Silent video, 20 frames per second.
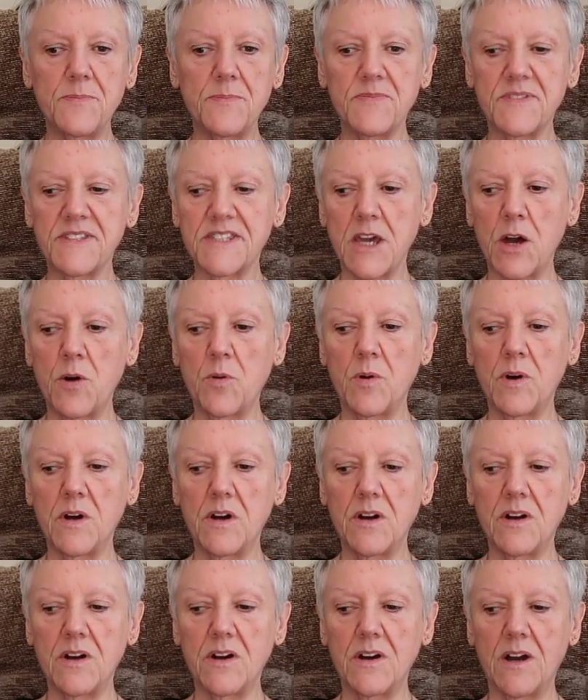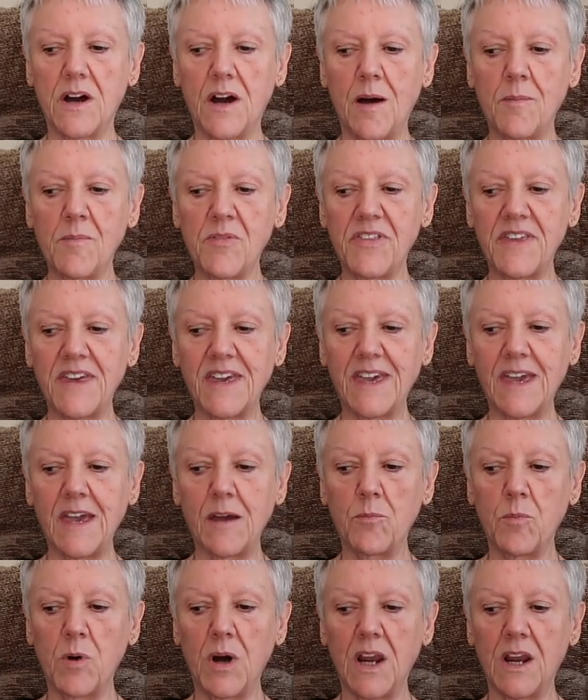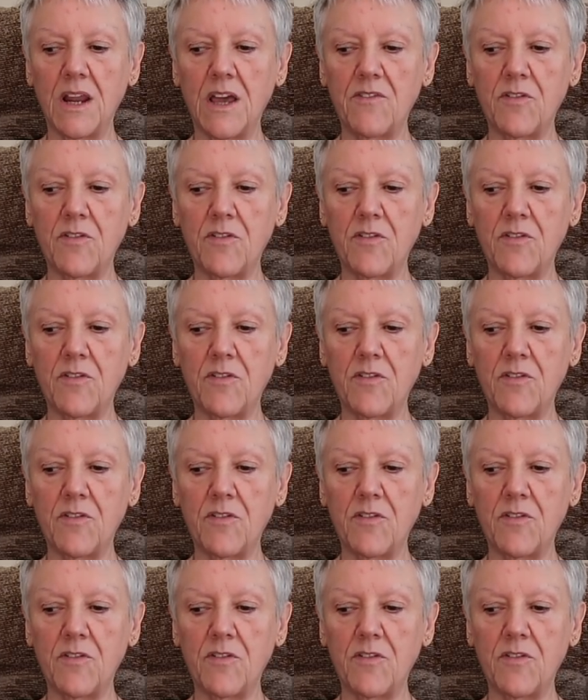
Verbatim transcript: So I'm thinking, well,